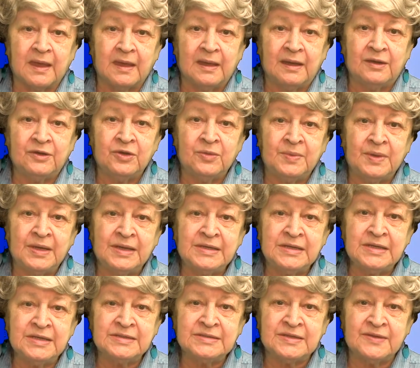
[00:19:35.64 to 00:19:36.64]

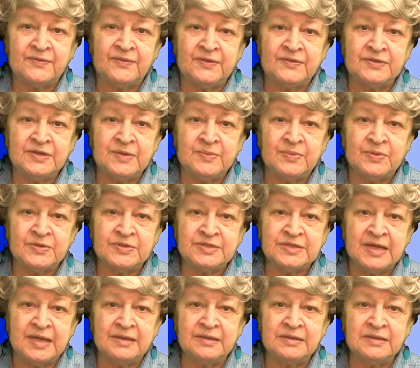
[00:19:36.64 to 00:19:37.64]
Humidity is at
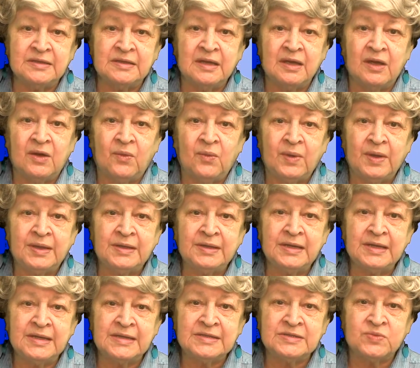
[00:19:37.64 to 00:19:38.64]
15%.
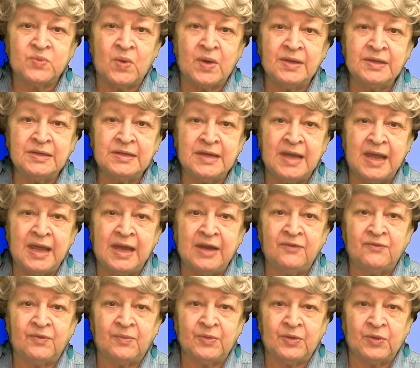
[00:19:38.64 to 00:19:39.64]
Wind is 1 to 8
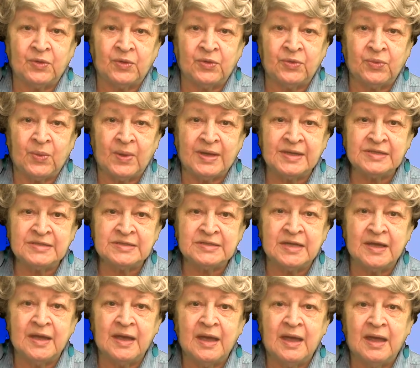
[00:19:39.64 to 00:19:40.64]
from the northwest.
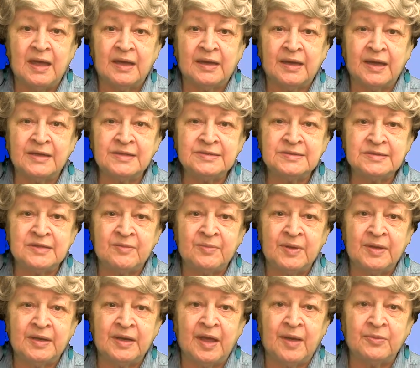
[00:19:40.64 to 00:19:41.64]
Gusts have
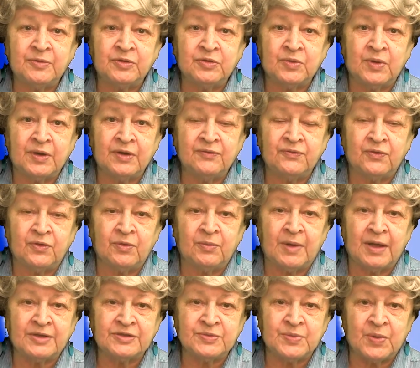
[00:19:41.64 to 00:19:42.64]
been up to 24
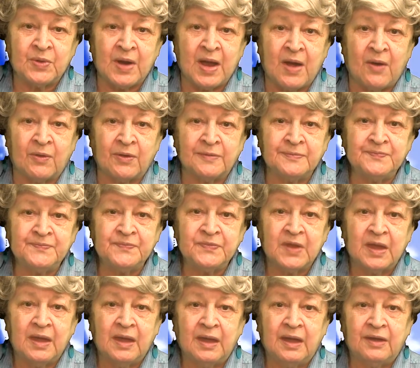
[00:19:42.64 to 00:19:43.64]
miles per hour.
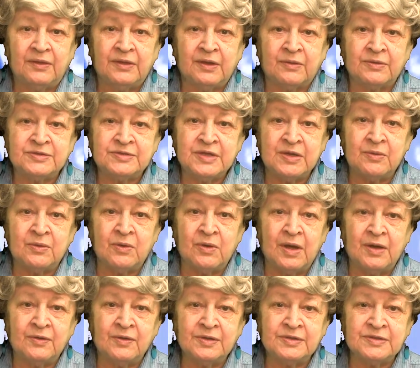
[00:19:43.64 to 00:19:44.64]
There was
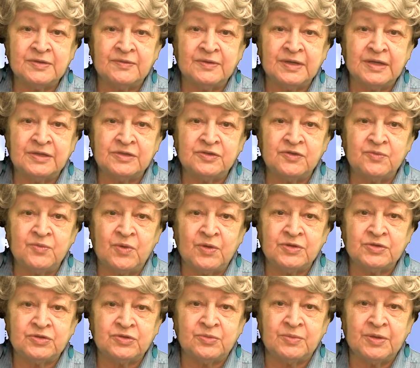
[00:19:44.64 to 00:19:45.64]
0.00 of an inch of
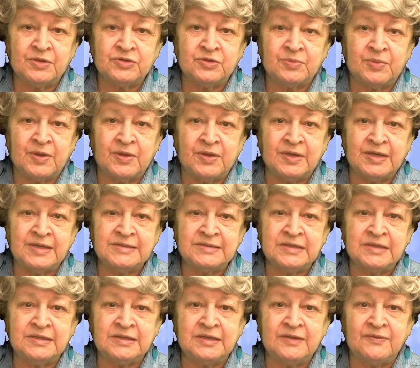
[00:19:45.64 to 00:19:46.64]
moisture measured by the
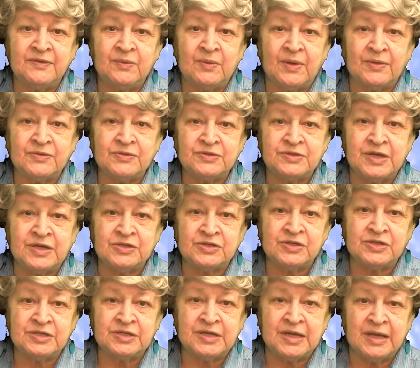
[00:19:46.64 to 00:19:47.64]
DCTV weather station
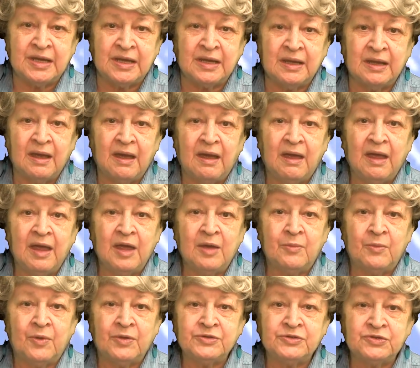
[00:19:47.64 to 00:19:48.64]
today.
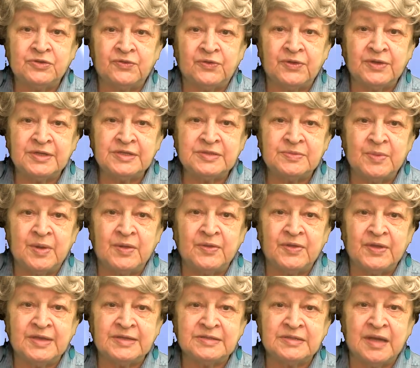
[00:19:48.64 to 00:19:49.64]
Moisture for this month
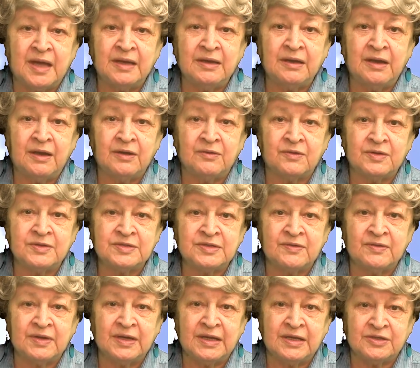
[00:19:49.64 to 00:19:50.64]
is 0.09 of
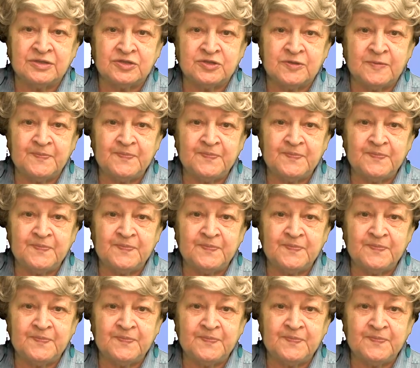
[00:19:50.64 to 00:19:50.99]
an inch.